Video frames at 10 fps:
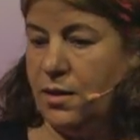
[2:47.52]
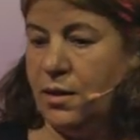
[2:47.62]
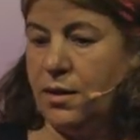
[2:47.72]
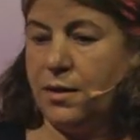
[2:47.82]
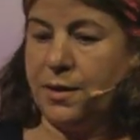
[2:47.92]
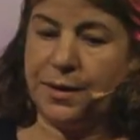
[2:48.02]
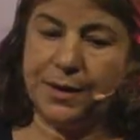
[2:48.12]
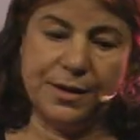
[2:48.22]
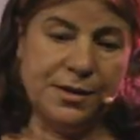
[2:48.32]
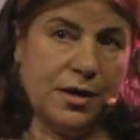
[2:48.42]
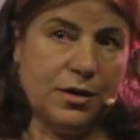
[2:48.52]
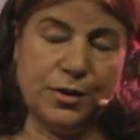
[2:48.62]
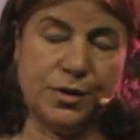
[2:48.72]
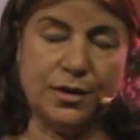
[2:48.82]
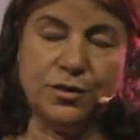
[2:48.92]

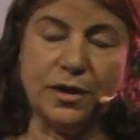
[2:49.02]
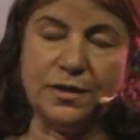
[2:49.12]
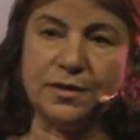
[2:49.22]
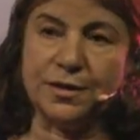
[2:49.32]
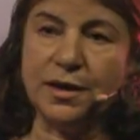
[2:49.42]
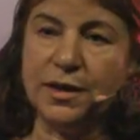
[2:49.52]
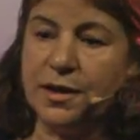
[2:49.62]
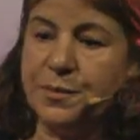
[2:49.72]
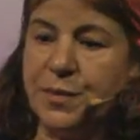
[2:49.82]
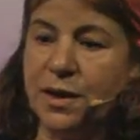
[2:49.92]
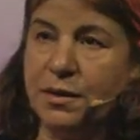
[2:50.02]
Now it was really,